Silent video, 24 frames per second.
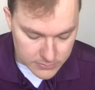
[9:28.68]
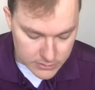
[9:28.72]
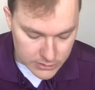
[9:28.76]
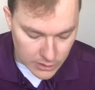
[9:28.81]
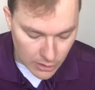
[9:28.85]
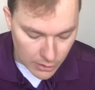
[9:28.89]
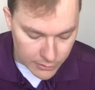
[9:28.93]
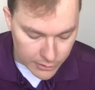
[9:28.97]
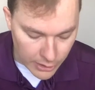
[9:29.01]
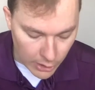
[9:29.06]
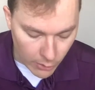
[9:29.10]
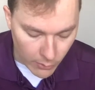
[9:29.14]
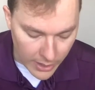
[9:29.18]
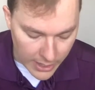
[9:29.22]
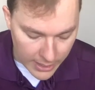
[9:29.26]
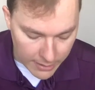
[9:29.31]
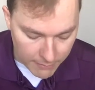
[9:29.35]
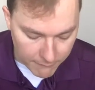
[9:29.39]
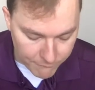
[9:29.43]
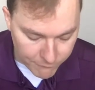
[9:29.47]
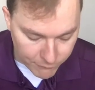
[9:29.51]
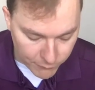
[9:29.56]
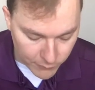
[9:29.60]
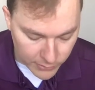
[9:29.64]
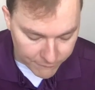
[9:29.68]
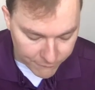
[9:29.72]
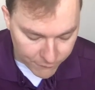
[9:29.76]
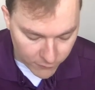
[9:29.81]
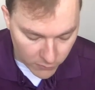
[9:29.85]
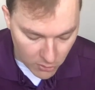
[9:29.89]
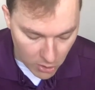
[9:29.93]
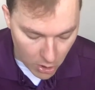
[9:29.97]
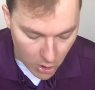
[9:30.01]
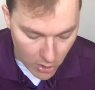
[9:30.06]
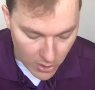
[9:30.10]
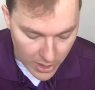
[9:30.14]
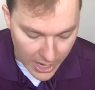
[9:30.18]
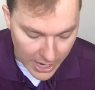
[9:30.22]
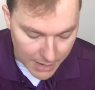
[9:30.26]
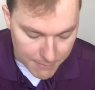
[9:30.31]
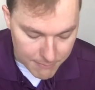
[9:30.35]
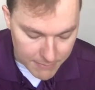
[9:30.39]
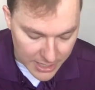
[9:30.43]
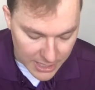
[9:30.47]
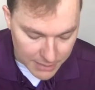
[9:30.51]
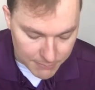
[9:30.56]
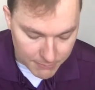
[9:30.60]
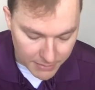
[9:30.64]
though I am free for all, I
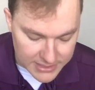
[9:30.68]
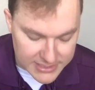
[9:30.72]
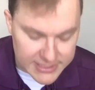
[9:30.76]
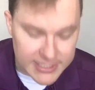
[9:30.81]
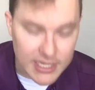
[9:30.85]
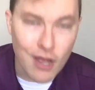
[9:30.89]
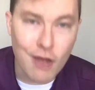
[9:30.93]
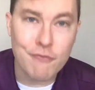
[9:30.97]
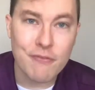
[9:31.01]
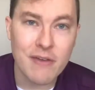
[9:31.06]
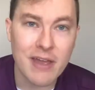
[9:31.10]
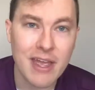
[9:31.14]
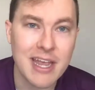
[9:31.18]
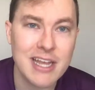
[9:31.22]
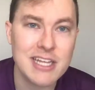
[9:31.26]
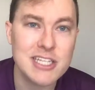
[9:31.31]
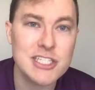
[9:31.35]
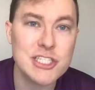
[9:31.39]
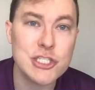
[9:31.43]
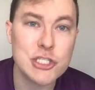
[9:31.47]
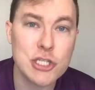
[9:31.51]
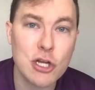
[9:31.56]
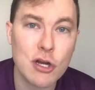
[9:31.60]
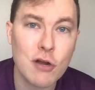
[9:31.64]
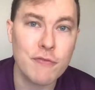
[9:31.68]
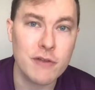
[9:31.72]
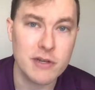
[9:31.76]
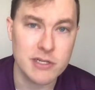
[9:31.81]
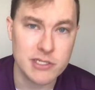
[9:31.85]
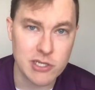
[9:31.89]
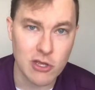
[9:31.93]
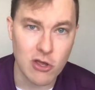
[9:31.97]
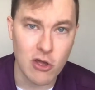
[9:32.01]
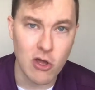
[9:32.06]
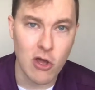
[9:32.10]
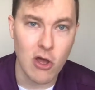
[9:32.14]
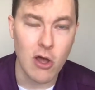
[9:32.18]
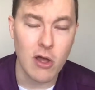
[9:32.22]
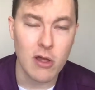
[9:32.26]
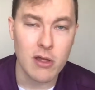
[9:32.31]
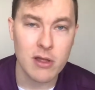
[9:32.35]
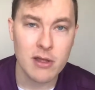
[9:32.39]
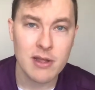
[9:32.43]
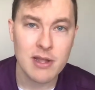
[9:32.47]
made myself a servant to all.